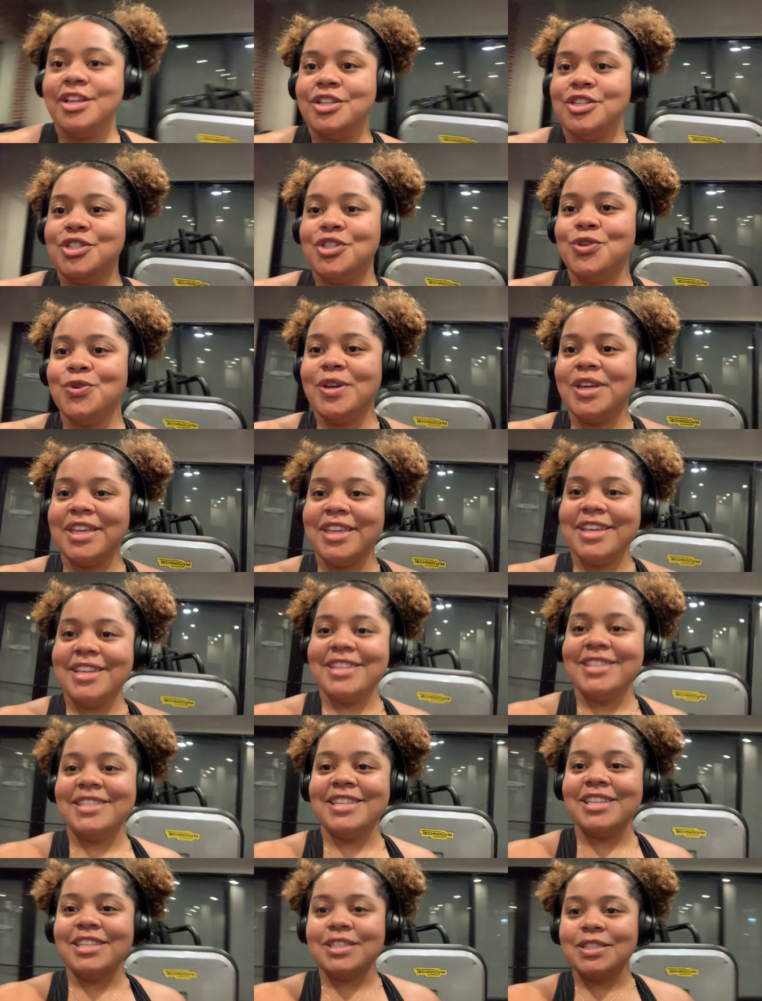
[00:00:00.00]
doing a
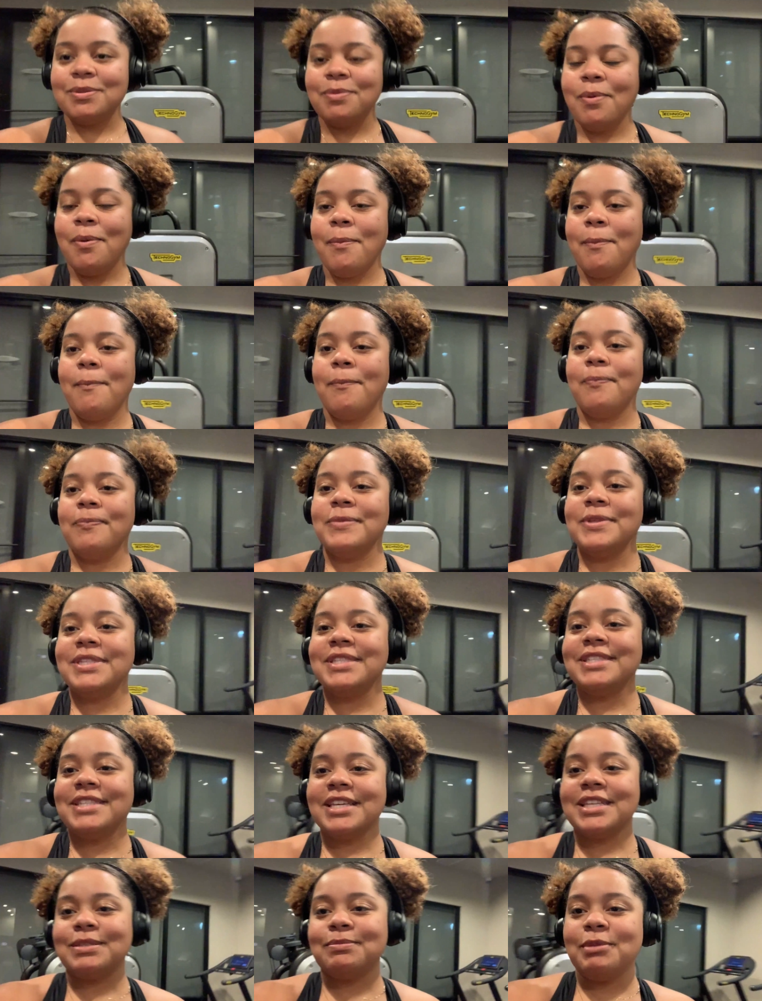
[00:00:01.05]

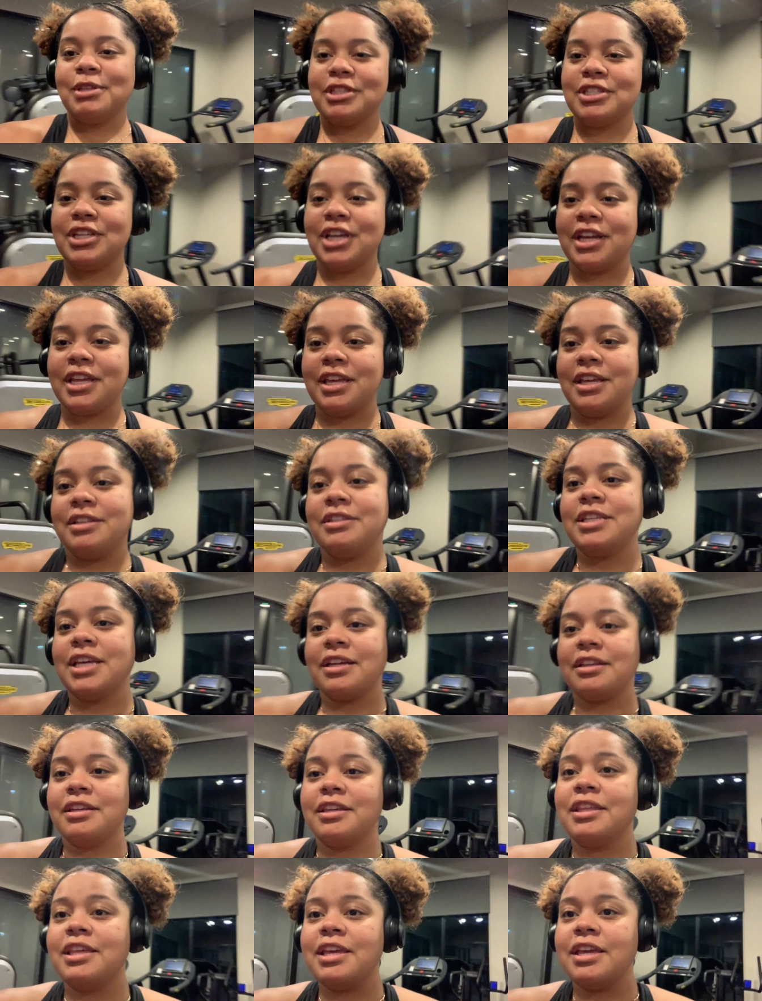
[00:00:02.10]
six month check-in.
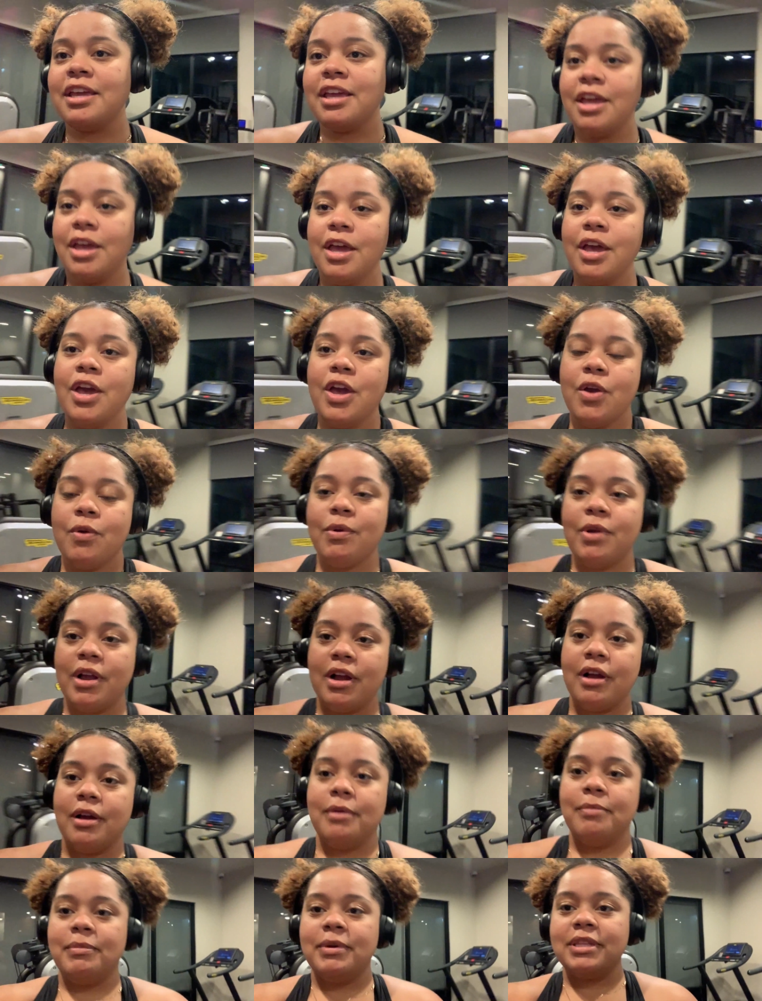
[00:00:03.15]
Technically, we are
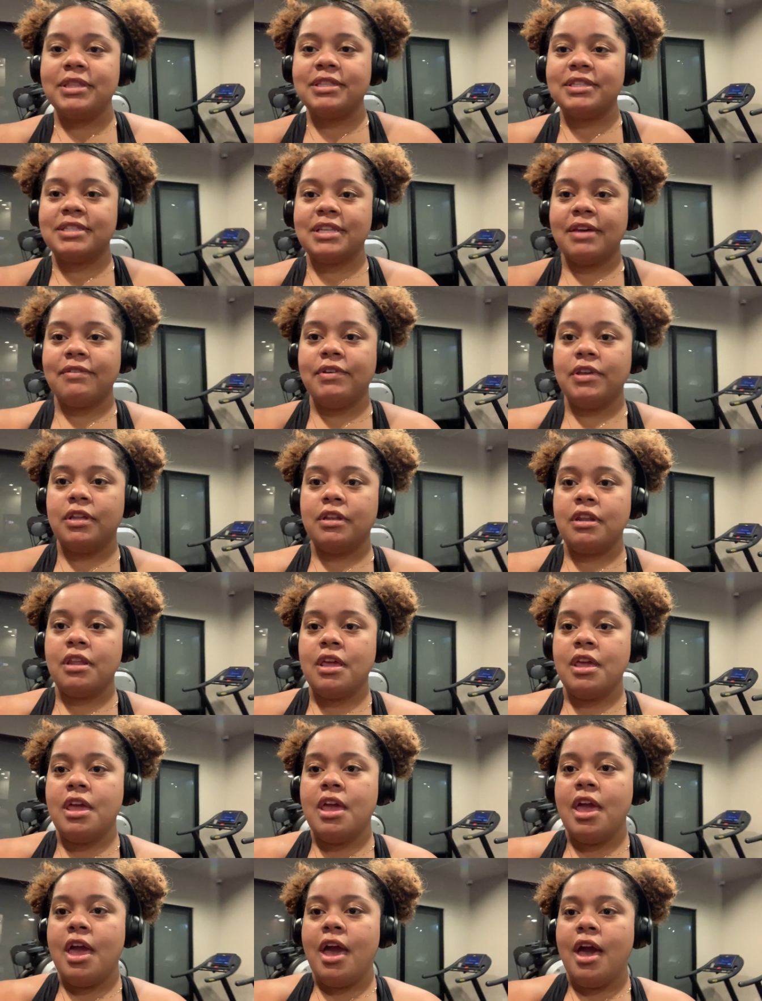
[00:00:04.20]
on month 7.
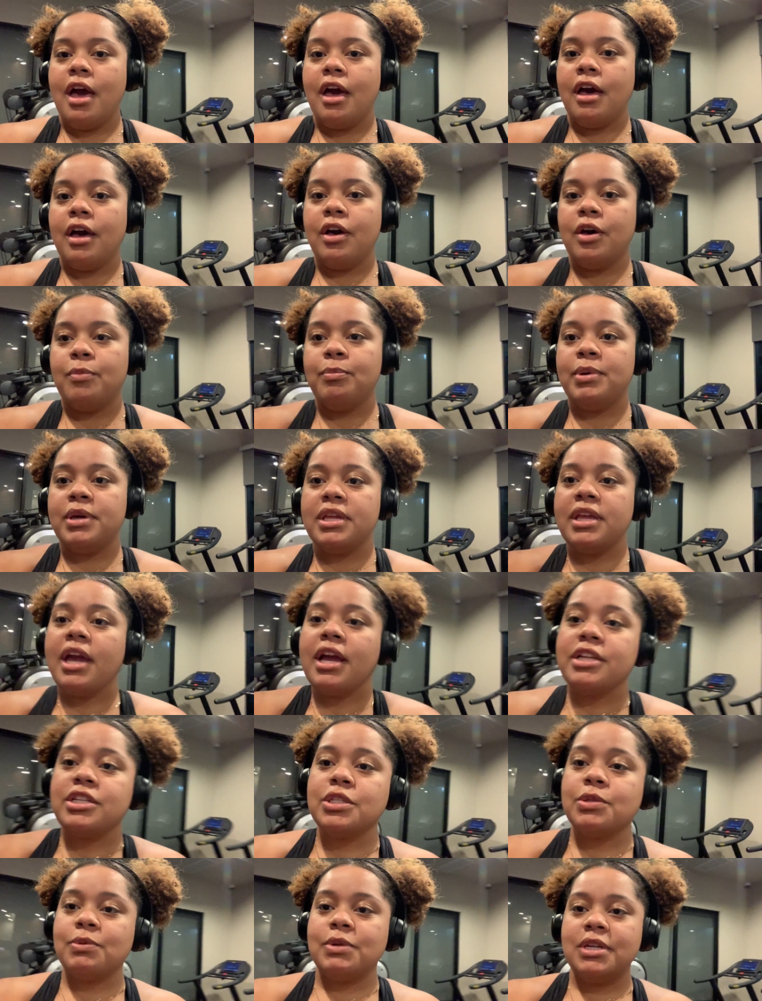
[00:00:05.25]
But yeah, I
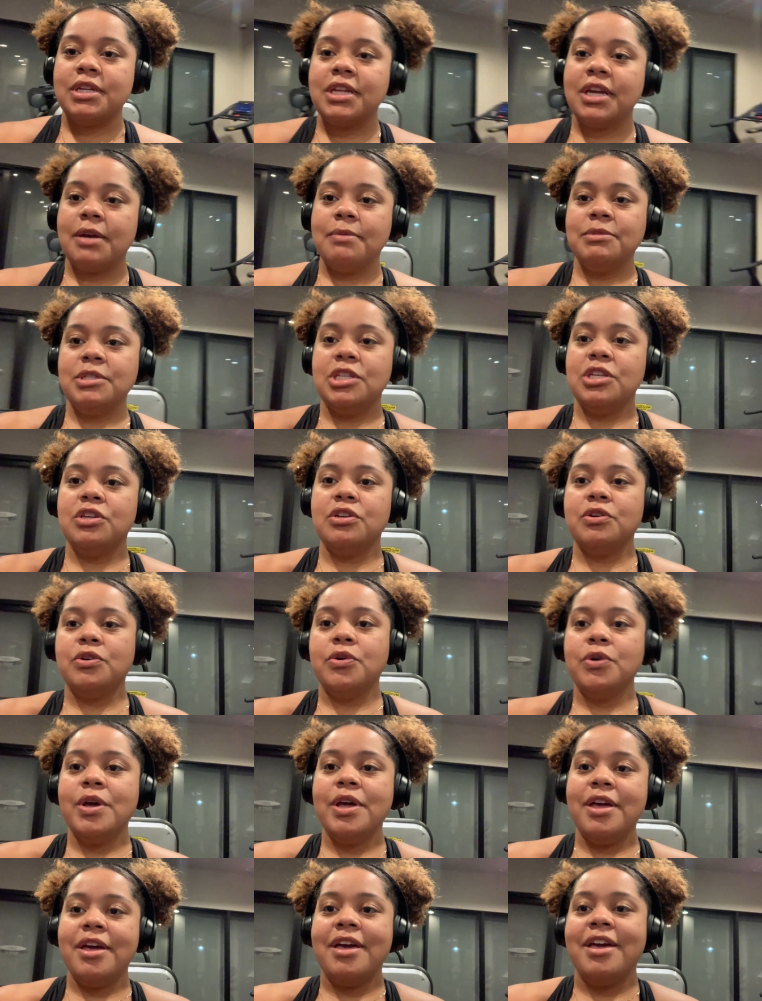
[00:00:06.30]
just wanted to come to you
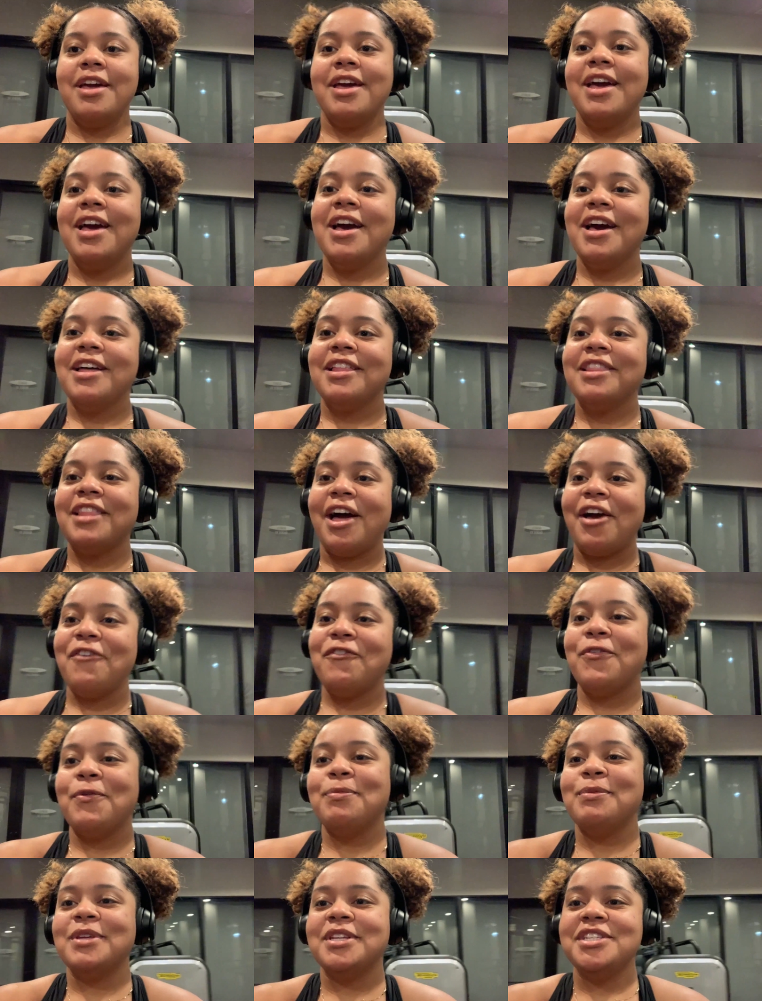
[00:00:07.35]
live
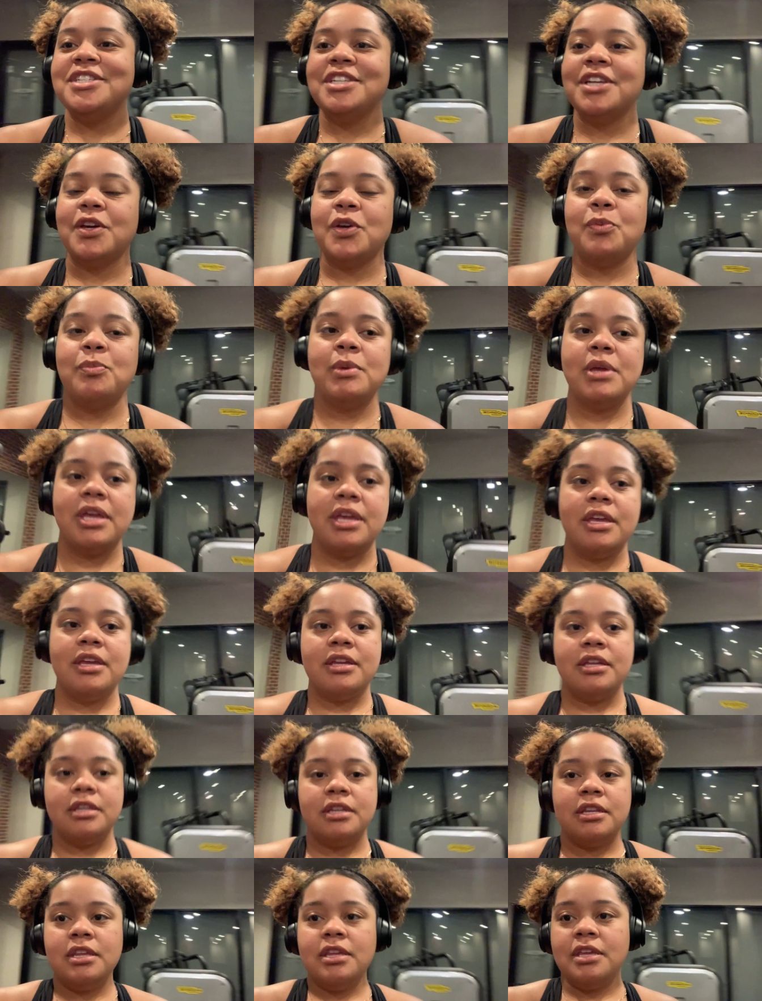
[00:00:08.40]
from the gym
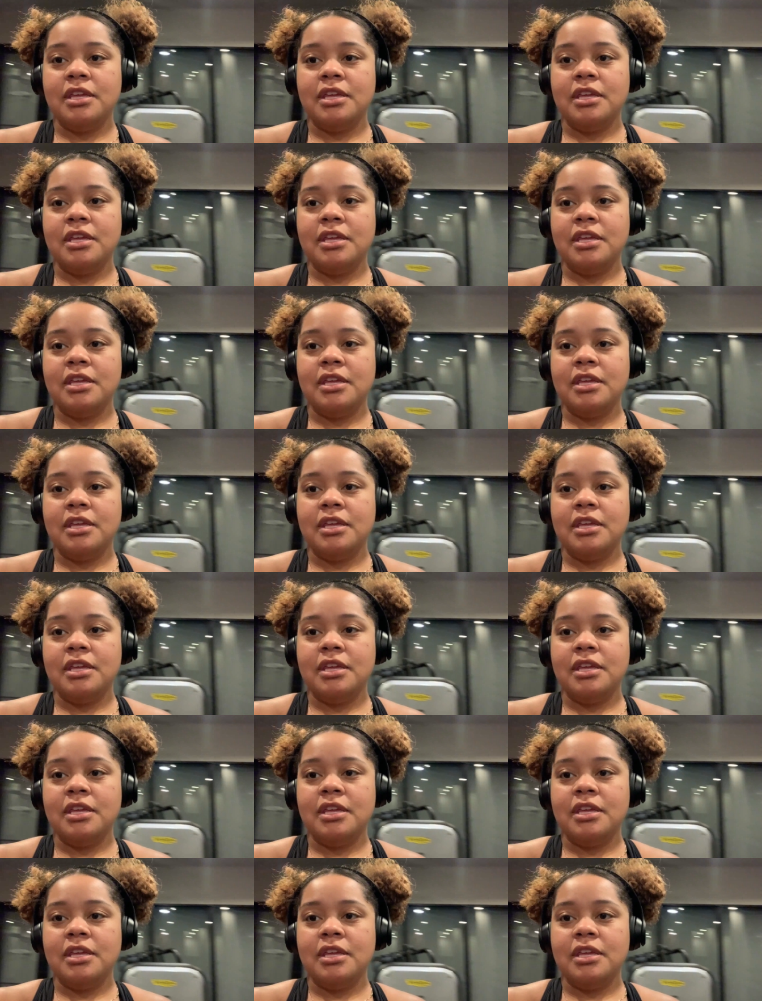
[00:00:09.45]
and